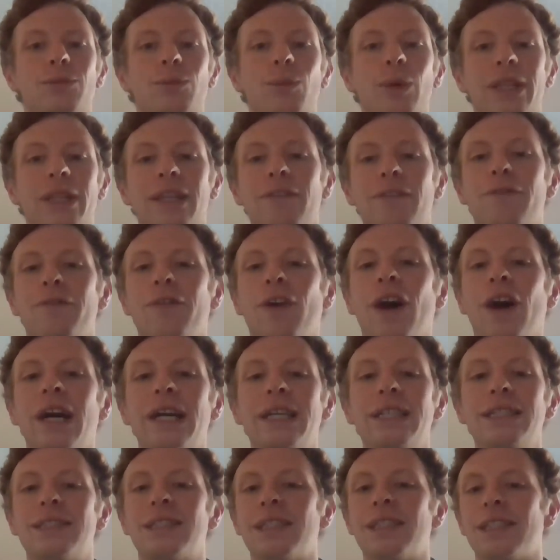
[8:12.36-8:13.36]
When they
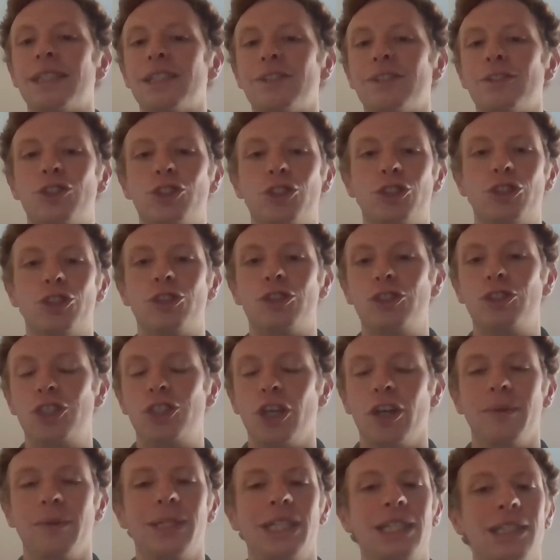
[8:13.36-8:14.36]
find that
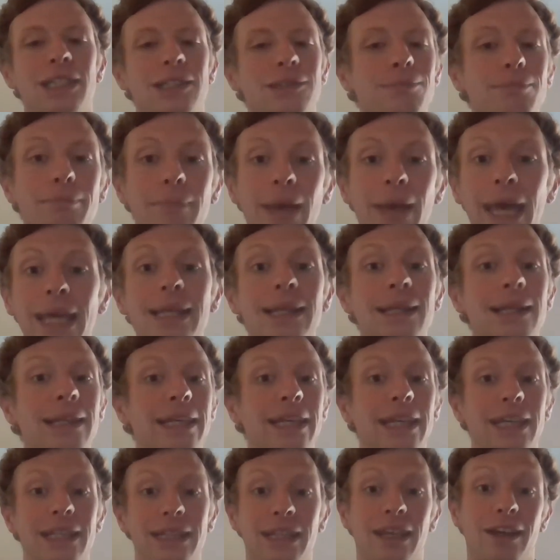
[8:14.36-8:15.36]
Germany is
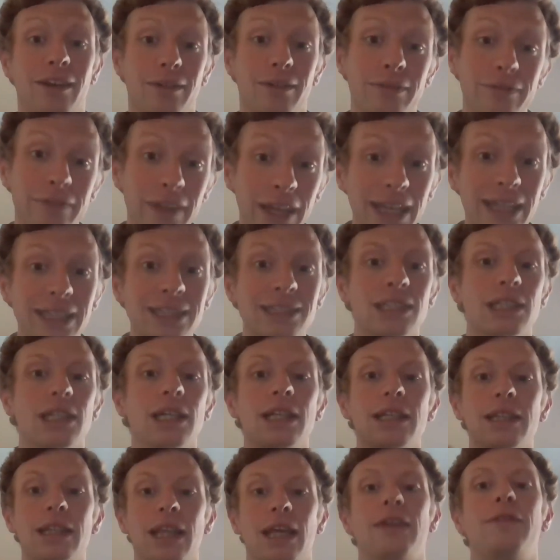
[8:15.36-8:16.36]
meddling in their
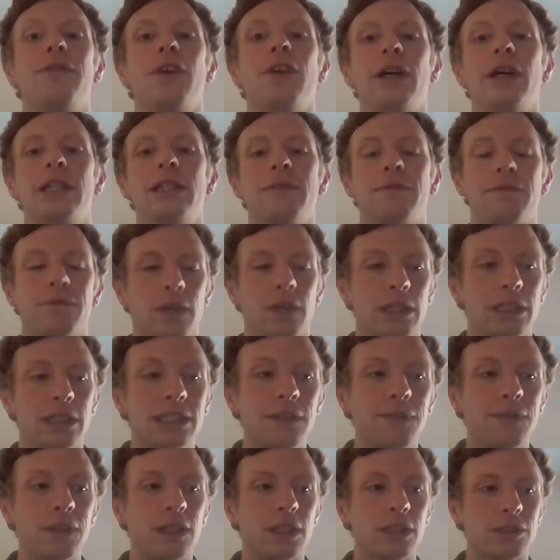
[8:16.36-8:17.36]
affairs, they find it very
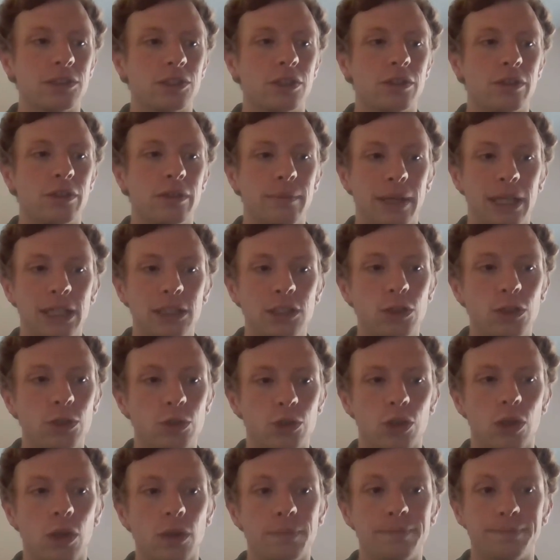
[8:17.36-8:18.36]
difficult to remain
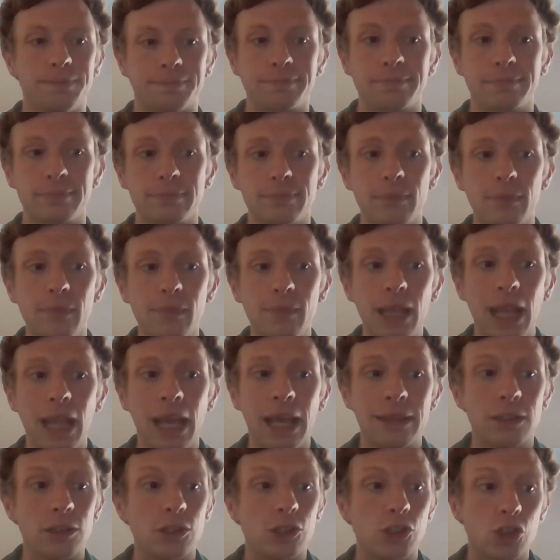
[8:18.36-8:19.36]
neutral.
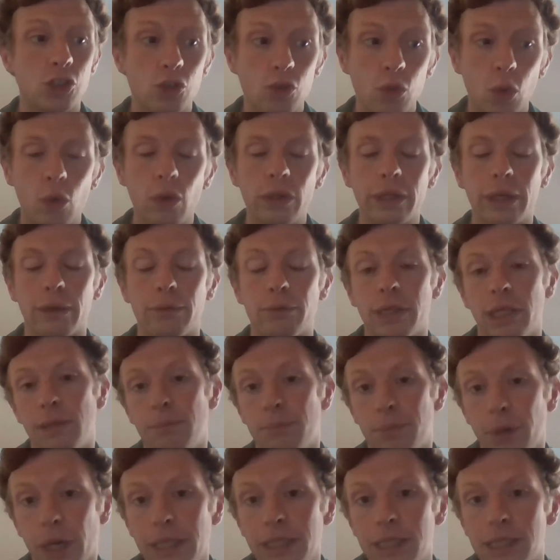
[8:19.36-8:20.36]
And the straw that really
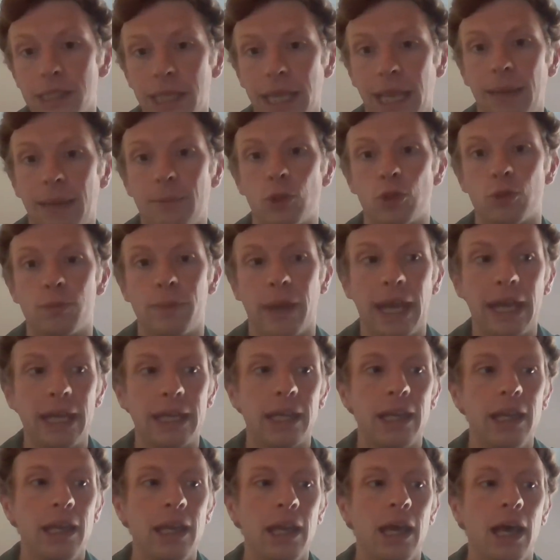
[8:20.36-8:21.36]
breaks the camel's
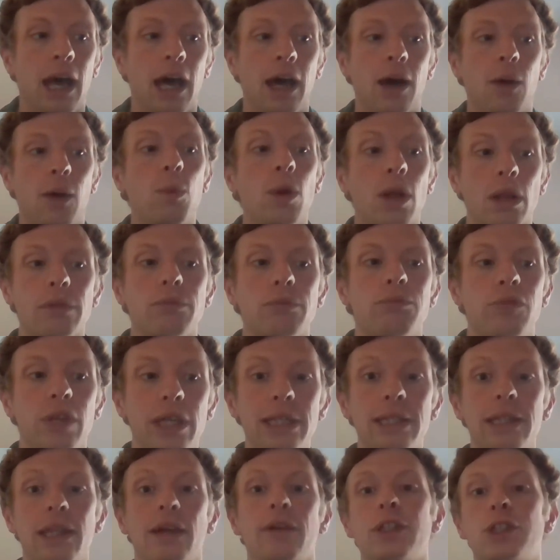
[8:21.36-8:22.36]
back,
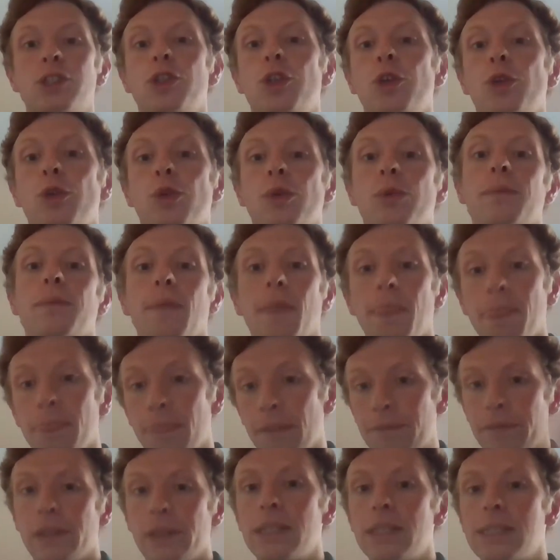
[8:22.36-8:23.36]
really there are two.
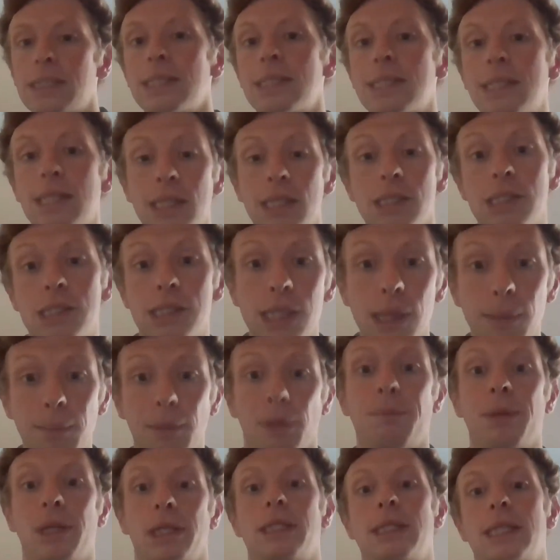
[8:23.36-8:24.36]
The first is the
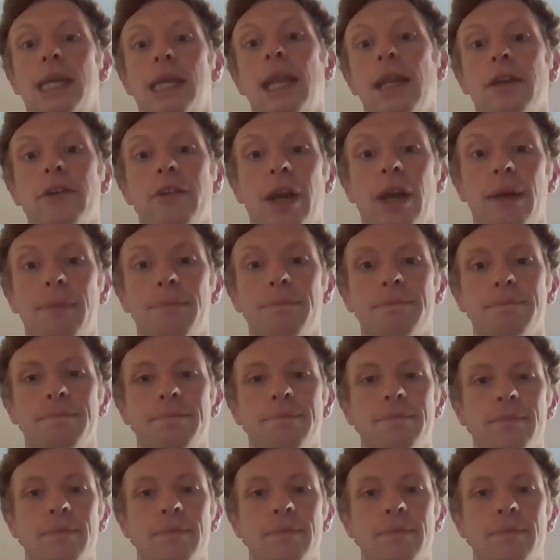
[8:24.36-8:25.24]
Zimmermann telegram.